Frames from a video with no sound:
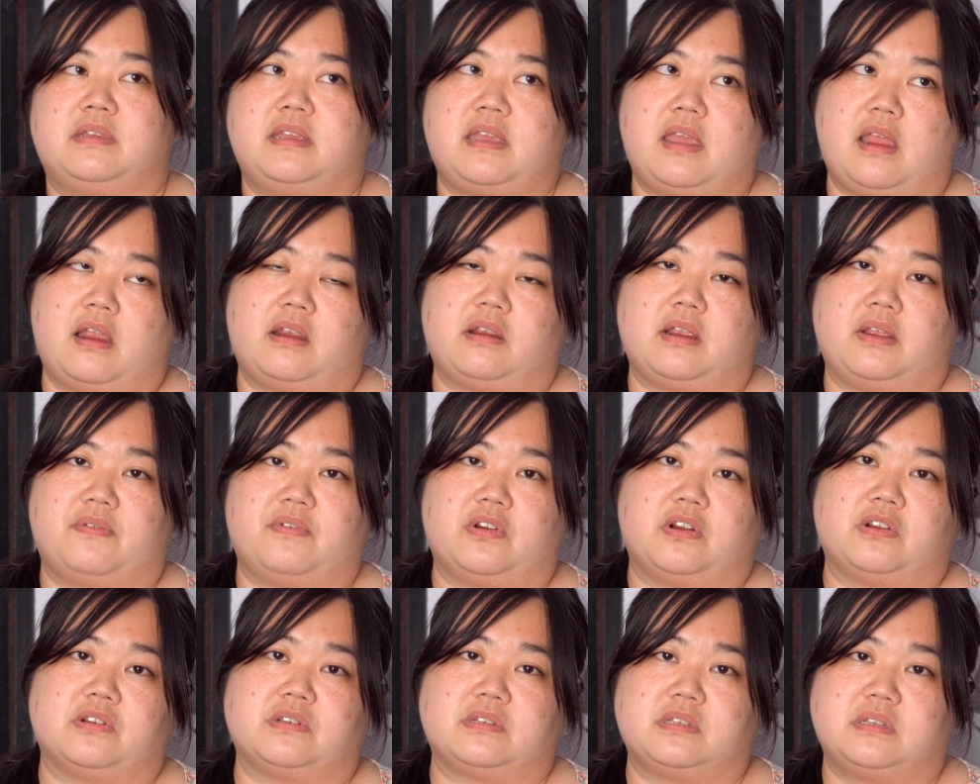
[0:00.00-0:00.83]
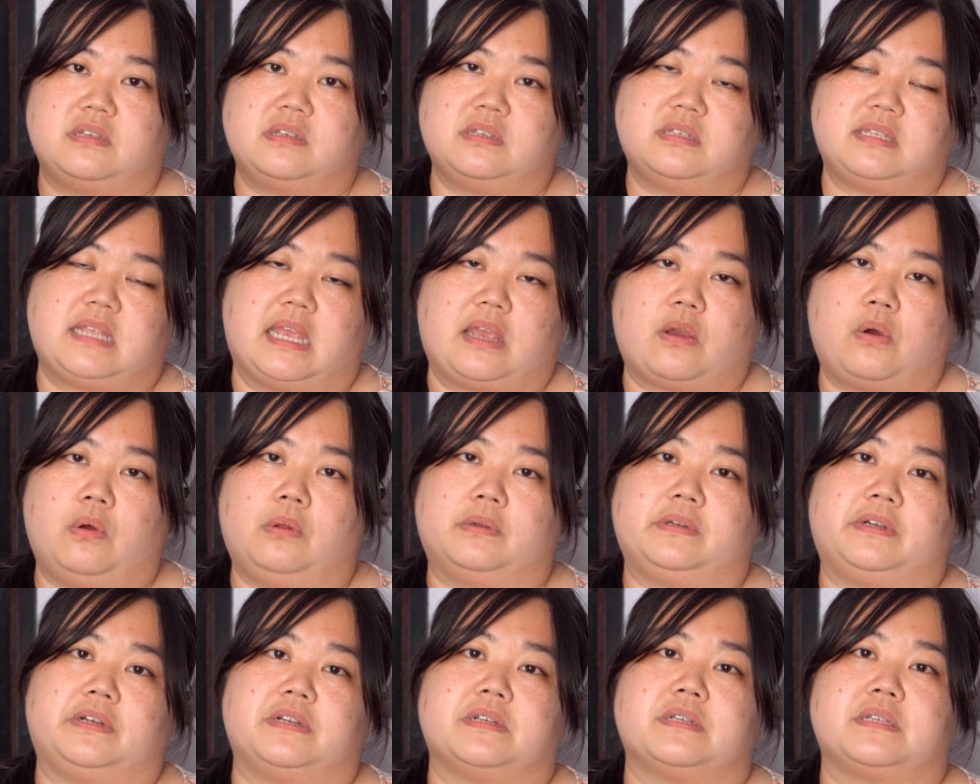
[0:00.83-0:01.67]
caregivers,
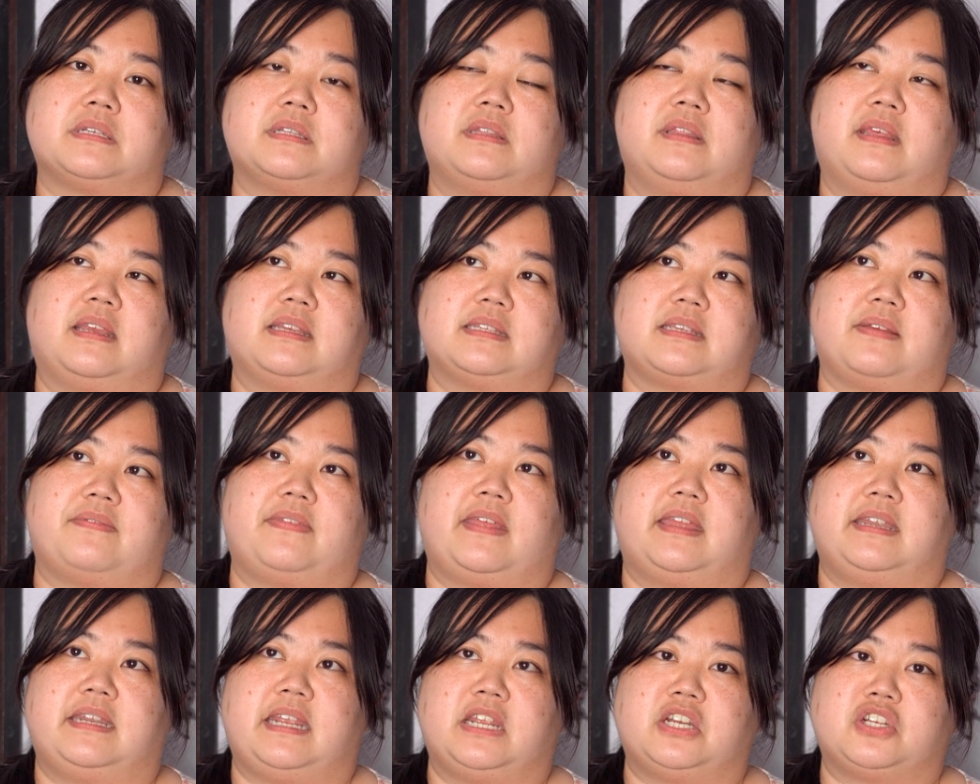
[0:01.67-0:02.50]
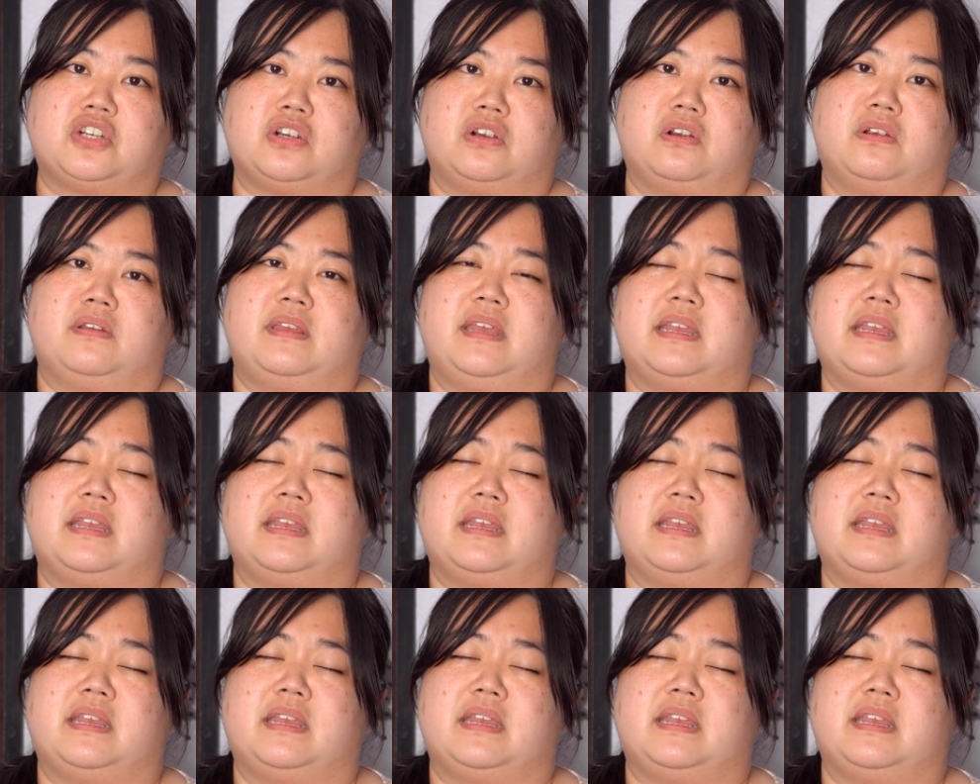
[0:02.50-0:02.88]
stakeholders, things of that nature.